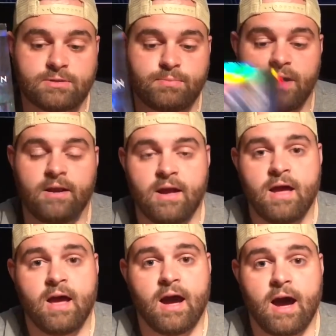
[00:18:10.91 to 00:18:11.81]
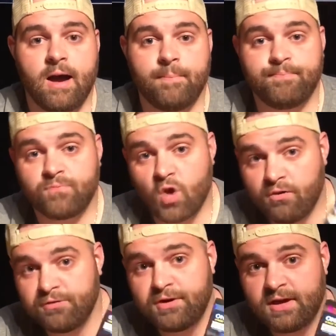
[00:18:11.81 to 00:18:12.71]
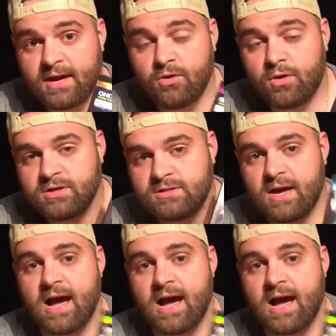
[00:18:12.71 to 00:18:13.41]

but hopefully you get yours.